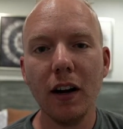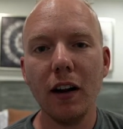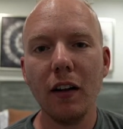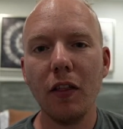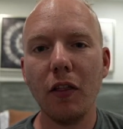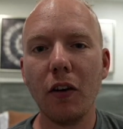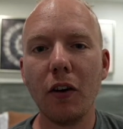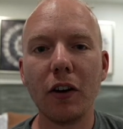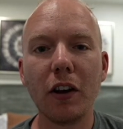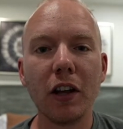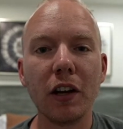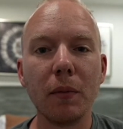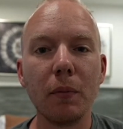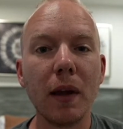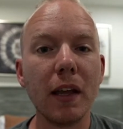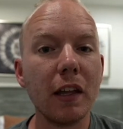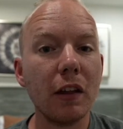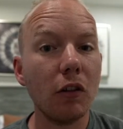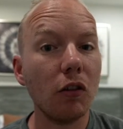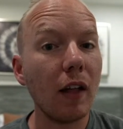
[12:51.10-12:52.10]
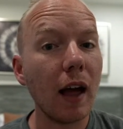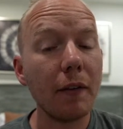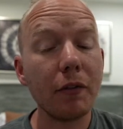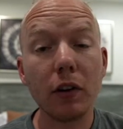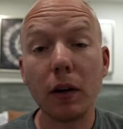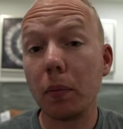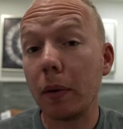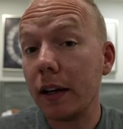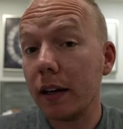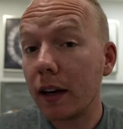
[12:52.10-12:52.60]
They're gonna make you laugh. They're
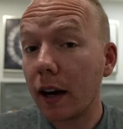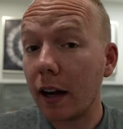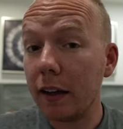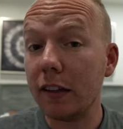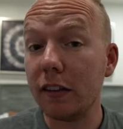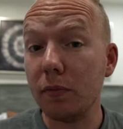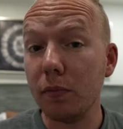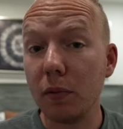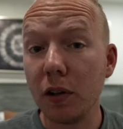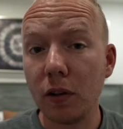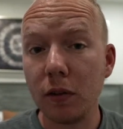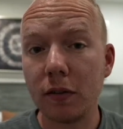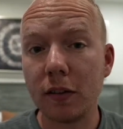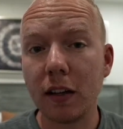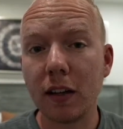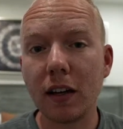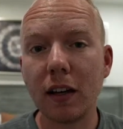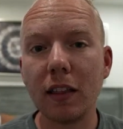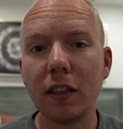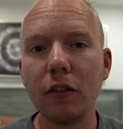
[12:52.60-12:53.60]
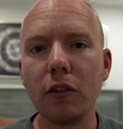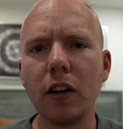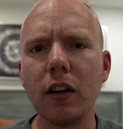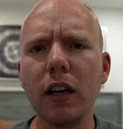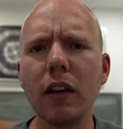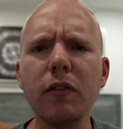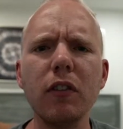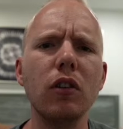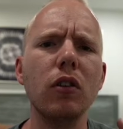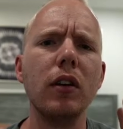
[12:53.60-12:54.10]
gonna play nice music. They're gonna
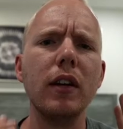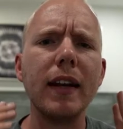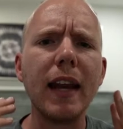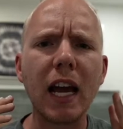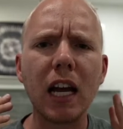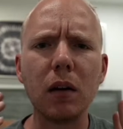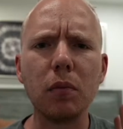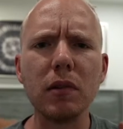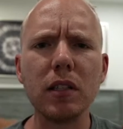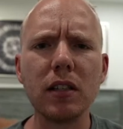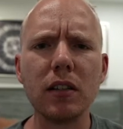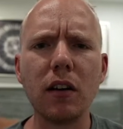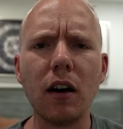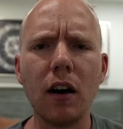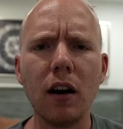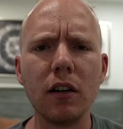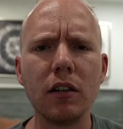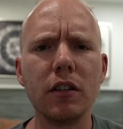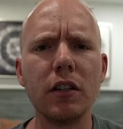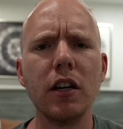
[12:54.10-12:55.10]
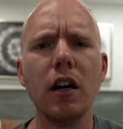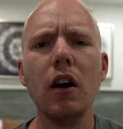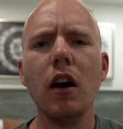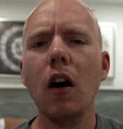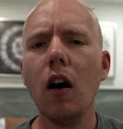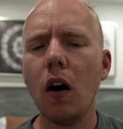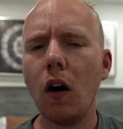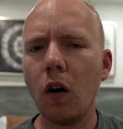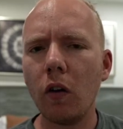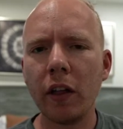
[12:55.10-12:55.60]
give you a neck massage.
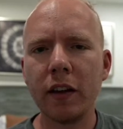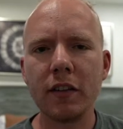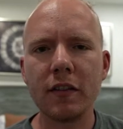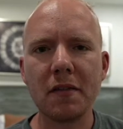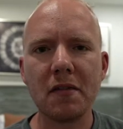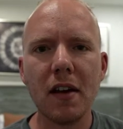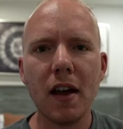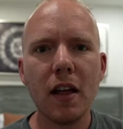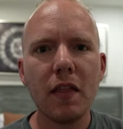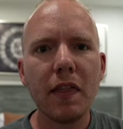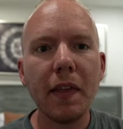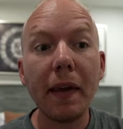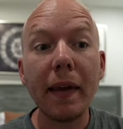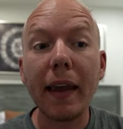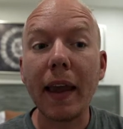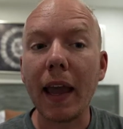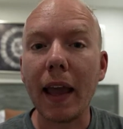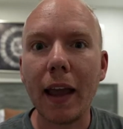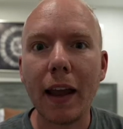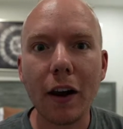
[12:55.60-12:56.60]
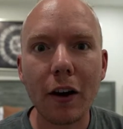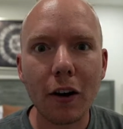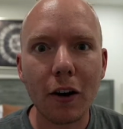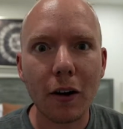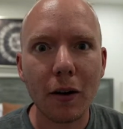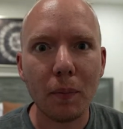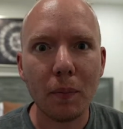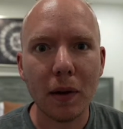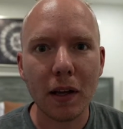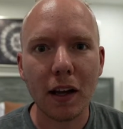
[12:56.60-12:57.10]
All that stuff. They
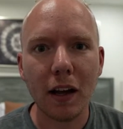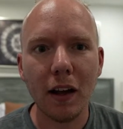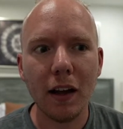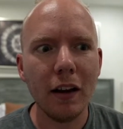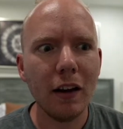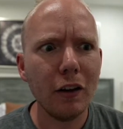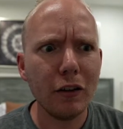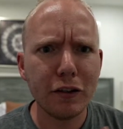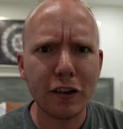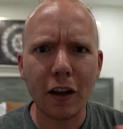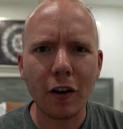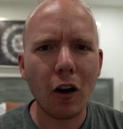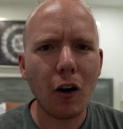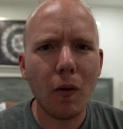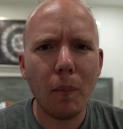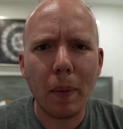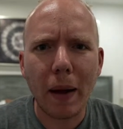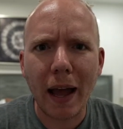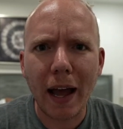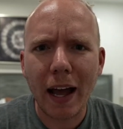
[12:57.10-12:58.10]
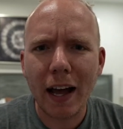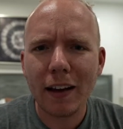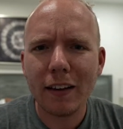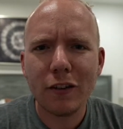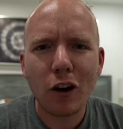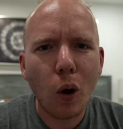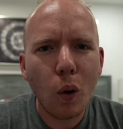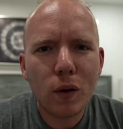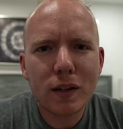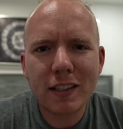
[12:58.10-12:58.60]
care. Because is that all bad?
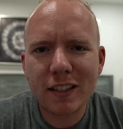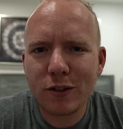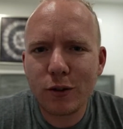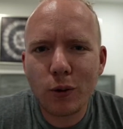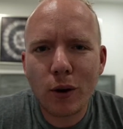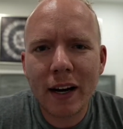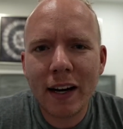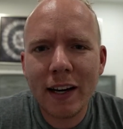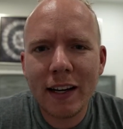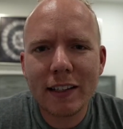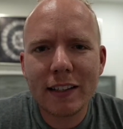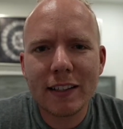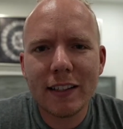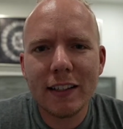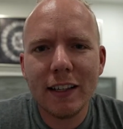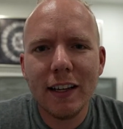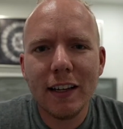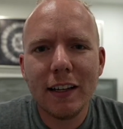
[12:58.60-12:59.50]
No, it's great.